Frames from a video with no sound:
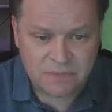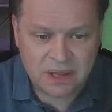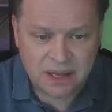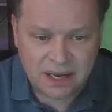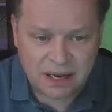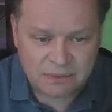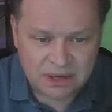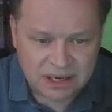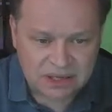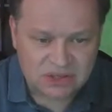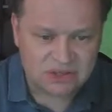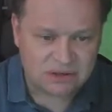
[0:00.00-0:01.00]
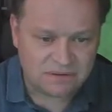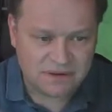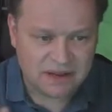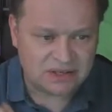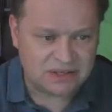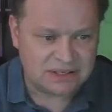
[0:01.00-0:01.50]
and I'm going to hit
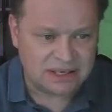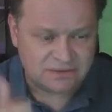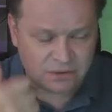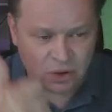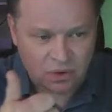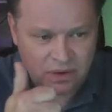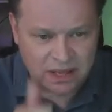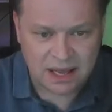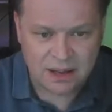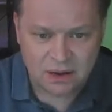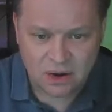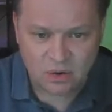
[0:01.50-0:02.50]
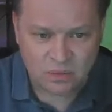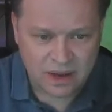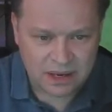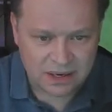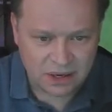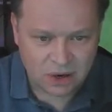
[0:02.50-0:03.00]
certification successful. Okay,
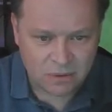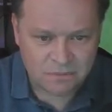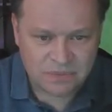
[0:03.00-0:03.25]
away to go.